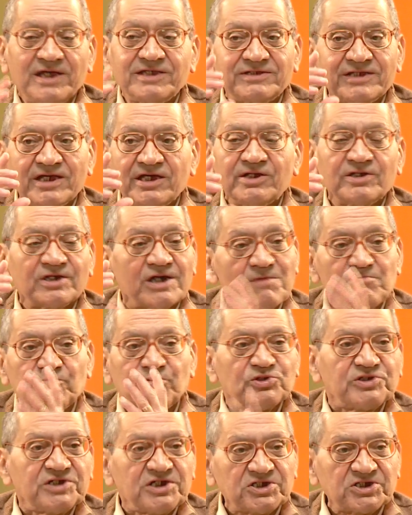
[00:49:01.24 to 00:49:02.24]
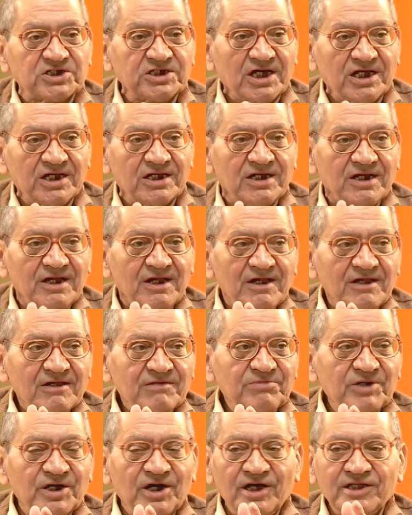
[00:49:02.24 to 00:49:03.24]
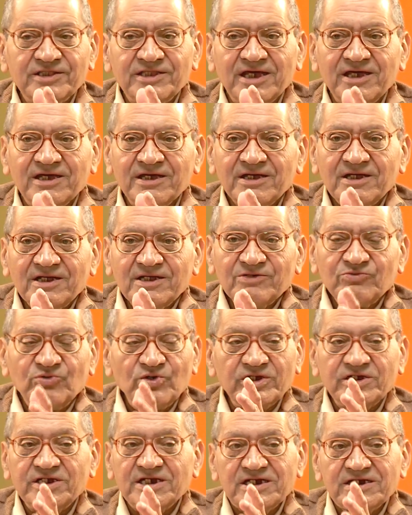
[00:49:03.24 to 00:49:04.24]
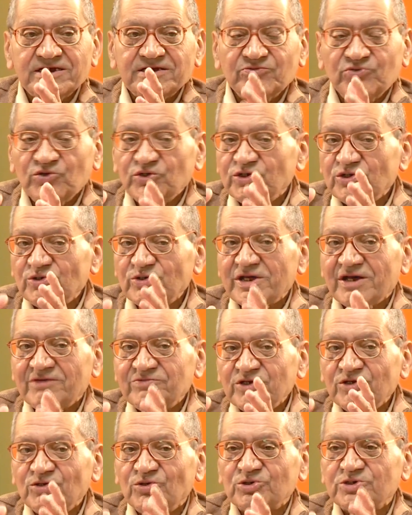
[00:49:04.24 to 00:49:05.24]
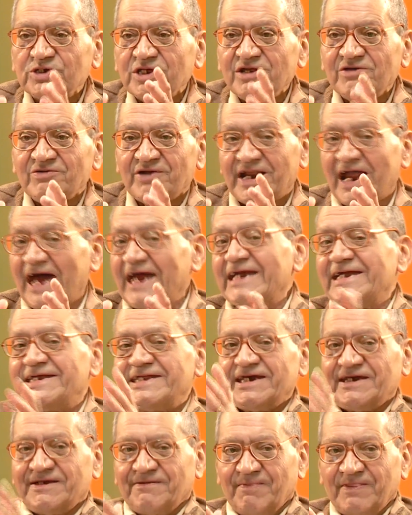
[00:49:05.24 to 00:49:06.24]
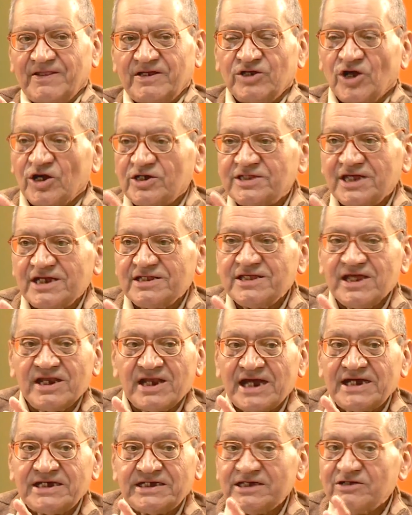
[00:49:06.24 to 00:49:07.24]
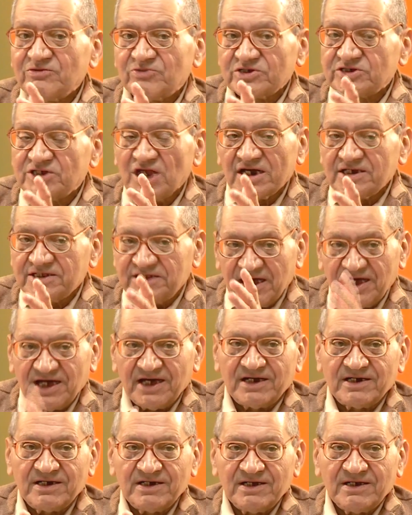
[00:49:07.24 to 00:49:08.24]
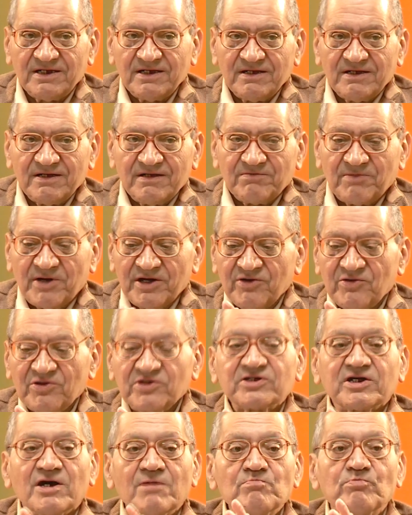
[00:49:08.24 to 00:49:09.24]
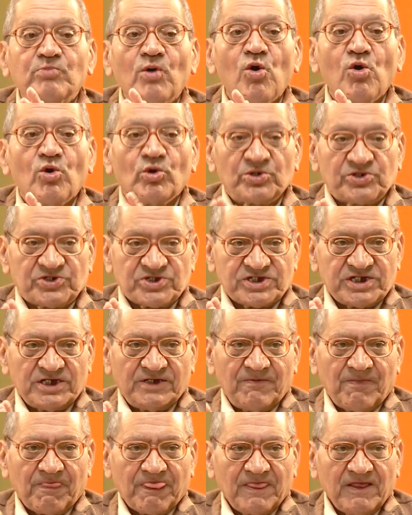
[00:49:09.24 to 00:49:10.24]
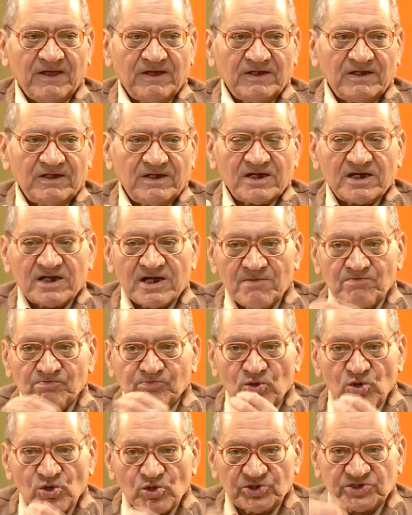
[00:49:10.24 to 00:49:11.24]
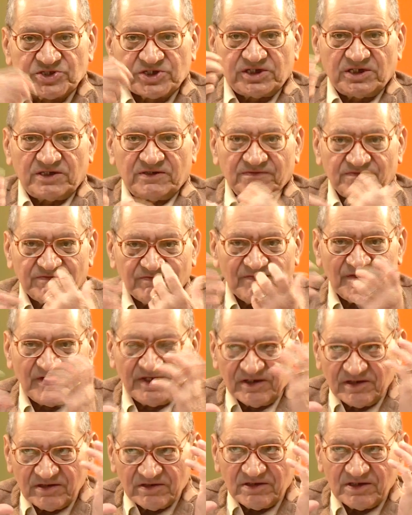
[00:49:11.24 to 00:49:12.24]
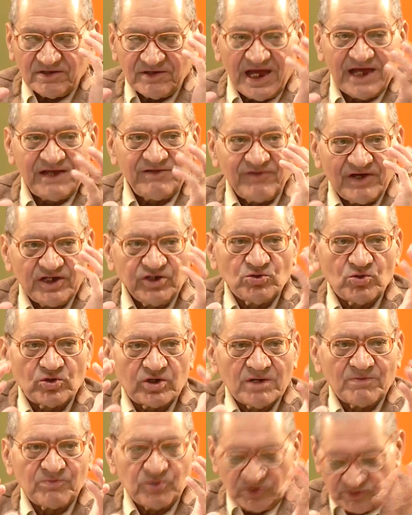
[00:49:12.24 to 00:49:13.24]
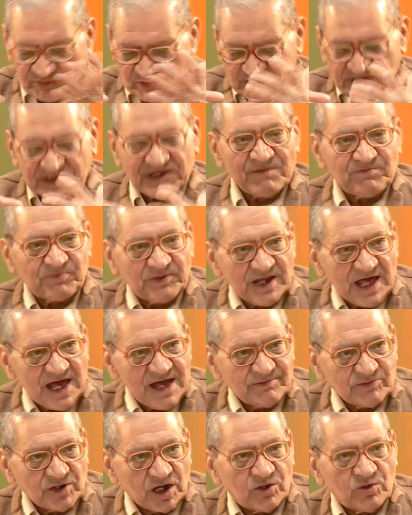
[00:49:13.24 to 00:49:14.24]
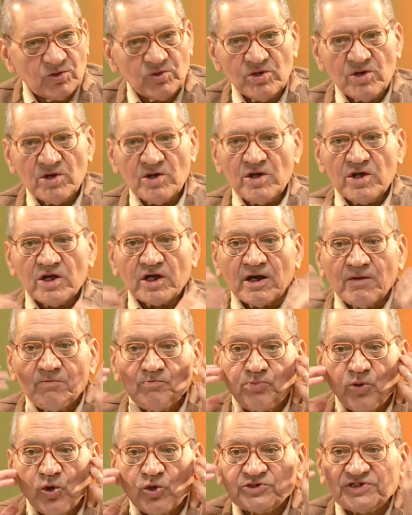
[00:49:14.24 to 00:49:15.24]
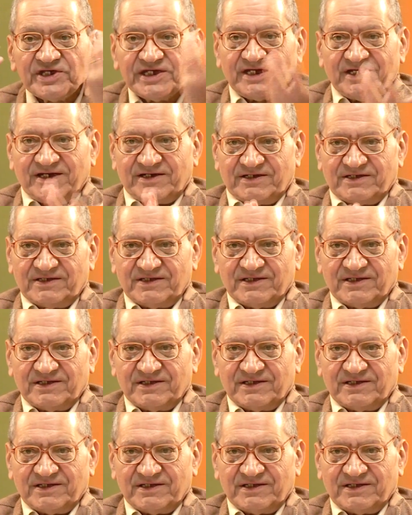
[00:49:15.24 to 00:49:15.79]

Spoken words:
I say compositional because we don't have the notion of writing. Not that the writing was not there, but it was composed. And when you compose, for example, I am now composing.